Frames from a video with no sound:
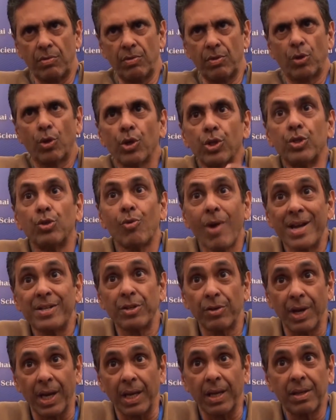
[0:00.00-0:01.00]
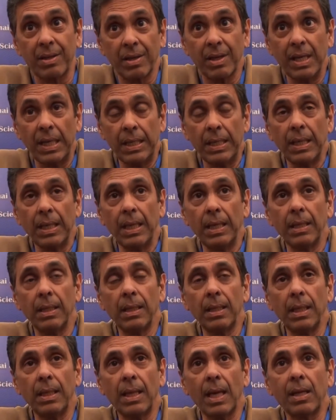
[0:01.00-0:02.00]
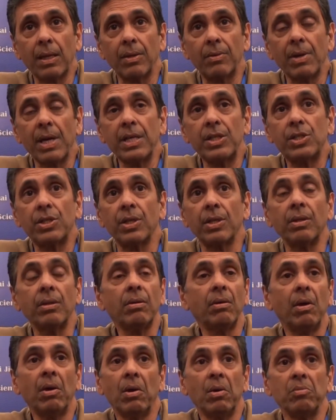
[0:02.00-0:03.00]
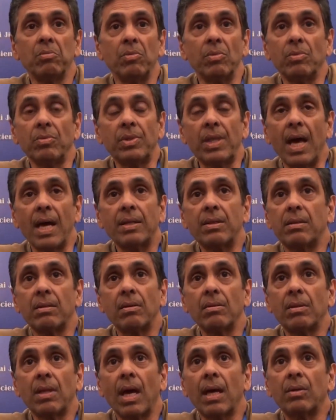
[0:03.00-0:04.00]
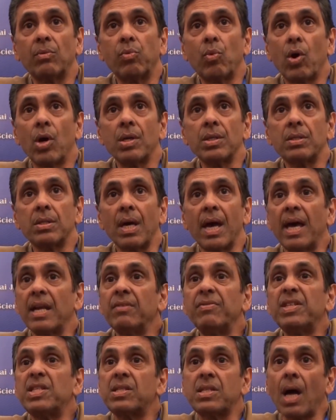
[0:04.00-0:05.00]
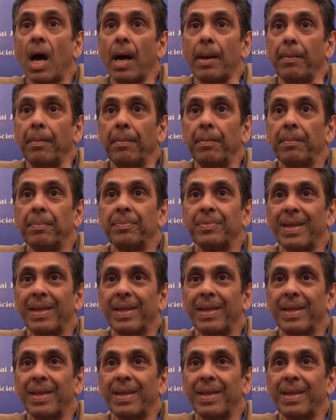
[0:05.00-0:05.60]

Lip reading: good rhetoric in the declaration that was ahead of its time.